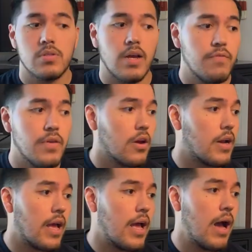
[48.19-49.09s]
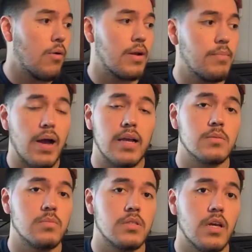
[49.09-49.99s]
So I figured I would buy
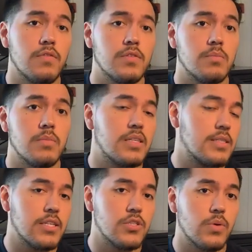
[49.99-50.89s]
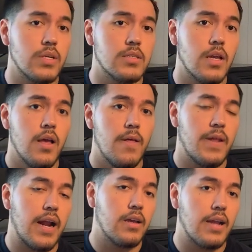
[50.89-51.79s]
some stuff, some accessories
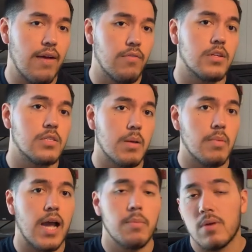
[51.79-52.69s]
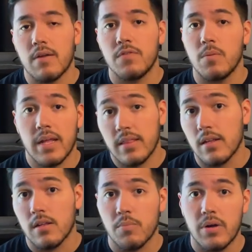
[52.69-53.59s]
that I could have on display behind me when I'm filming. I think
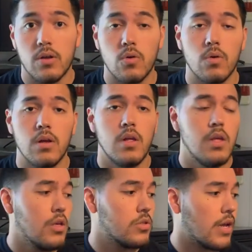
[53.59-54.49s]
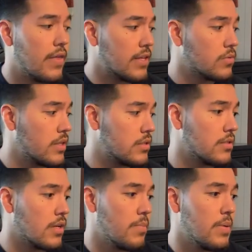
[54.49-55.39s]
it looked pretty cool. So yeah, that's what this
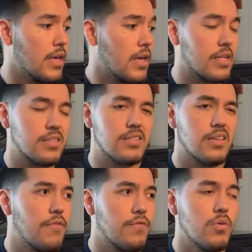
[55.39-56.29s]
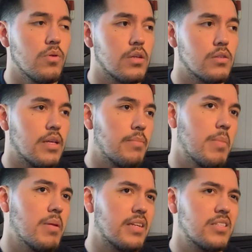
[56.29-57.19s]
is gonna be. It's a few,
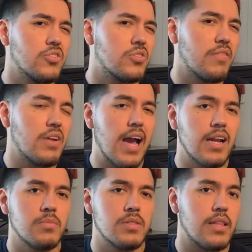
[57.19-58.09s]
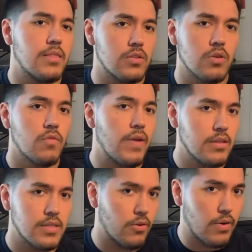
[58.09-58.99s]
maybe like six or seven items that the total value
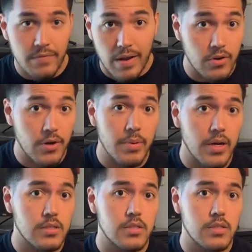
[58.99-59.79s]
is like around $500.